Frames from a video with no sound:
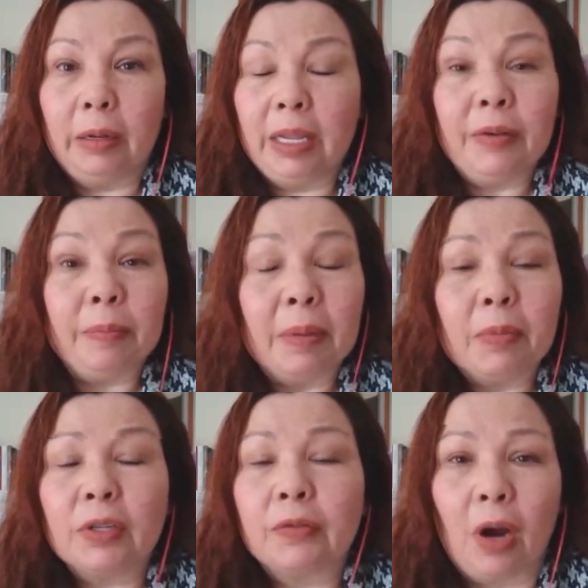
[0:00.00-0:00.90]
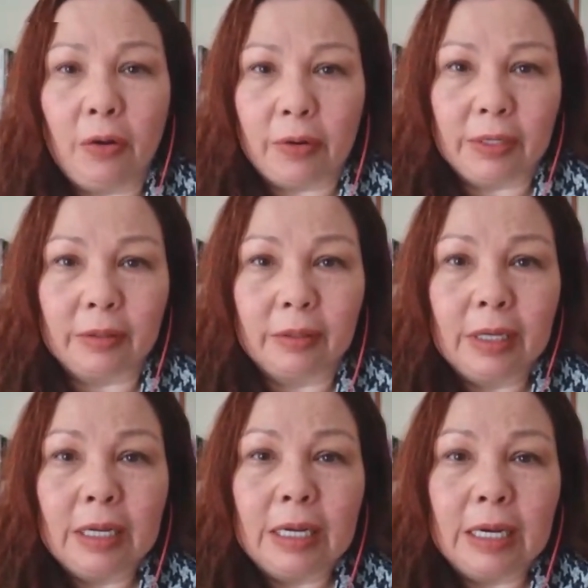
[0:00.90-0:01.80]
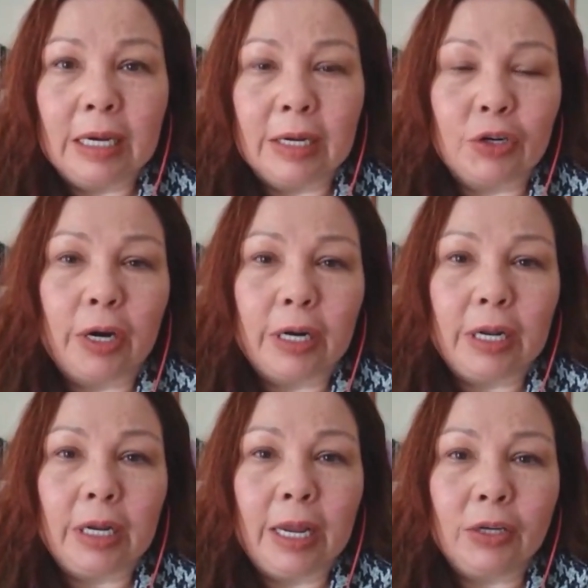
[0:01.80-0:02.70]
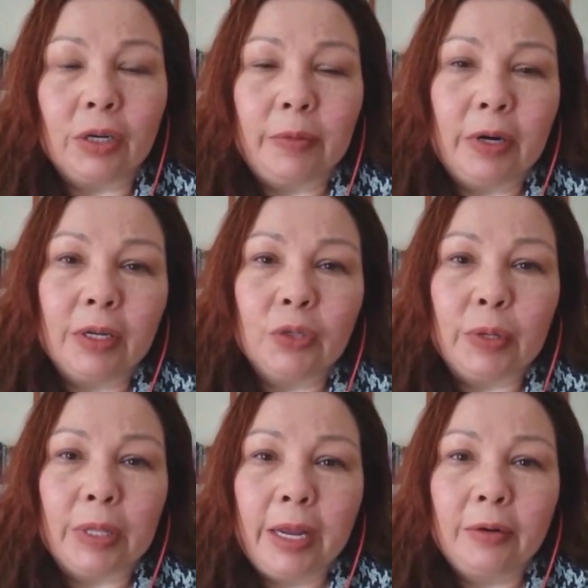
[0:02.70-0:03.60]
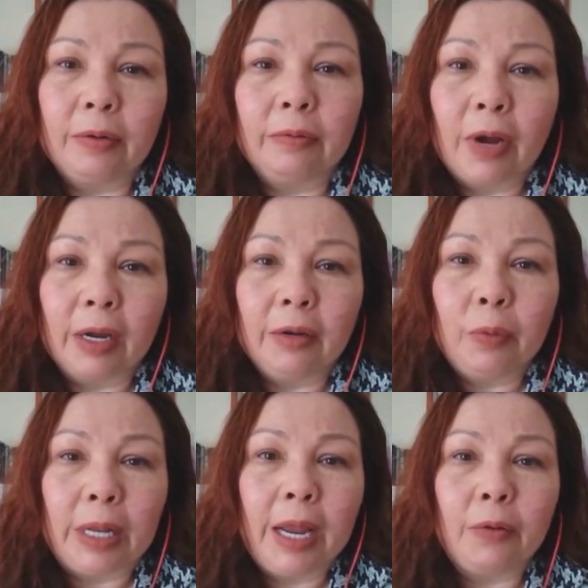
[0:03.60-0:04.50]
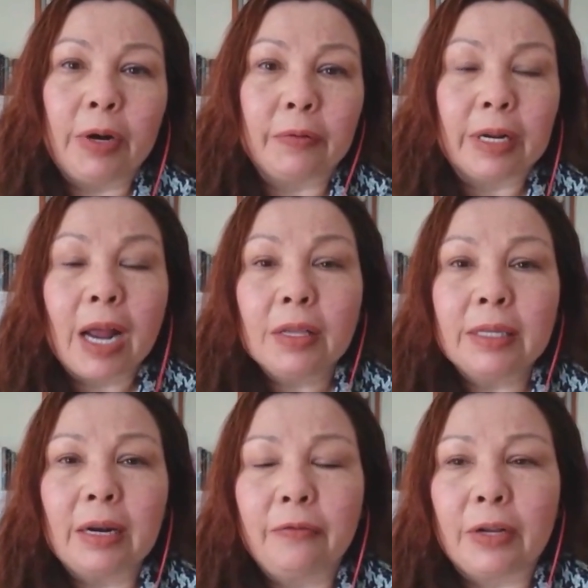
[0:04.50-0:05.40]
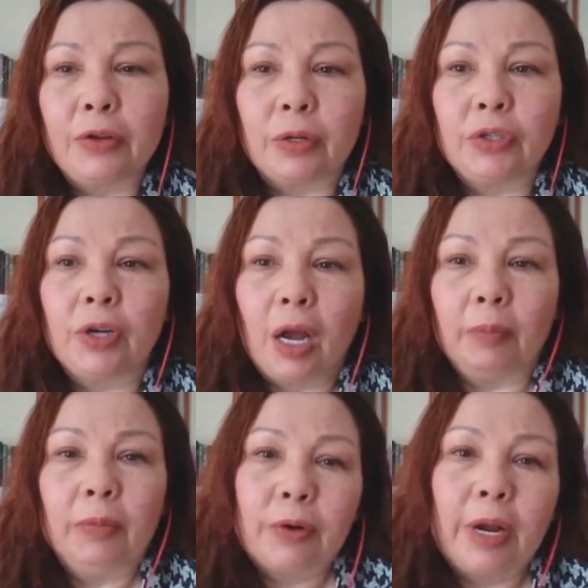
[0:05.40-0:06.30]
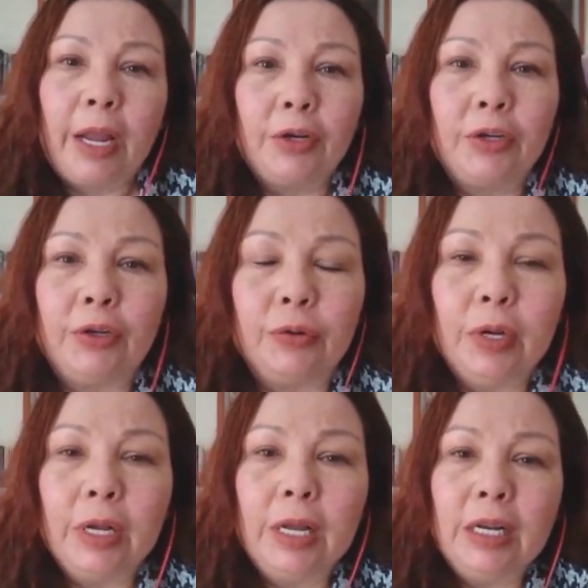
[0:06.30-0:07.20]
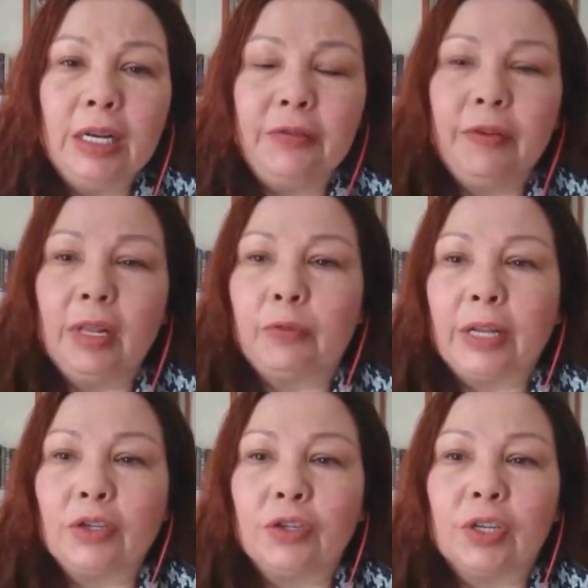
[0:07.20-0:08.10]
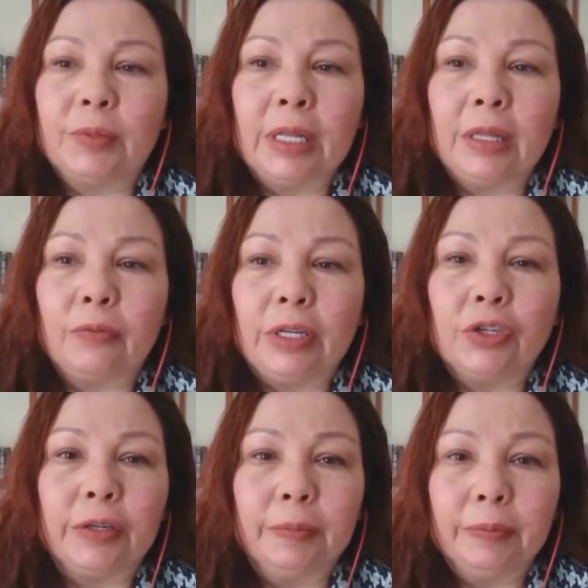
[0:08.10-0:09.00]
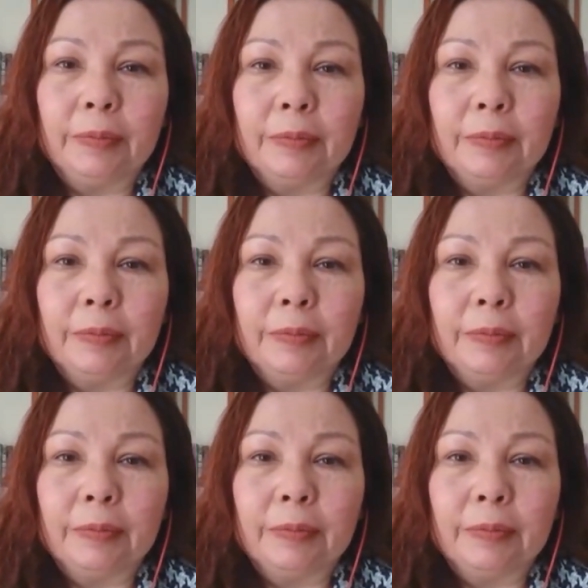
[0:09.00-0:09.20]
even members of Congress targeting Asian Americans with hate rhetoric. How does that affect your job trying to develop relationships in the region?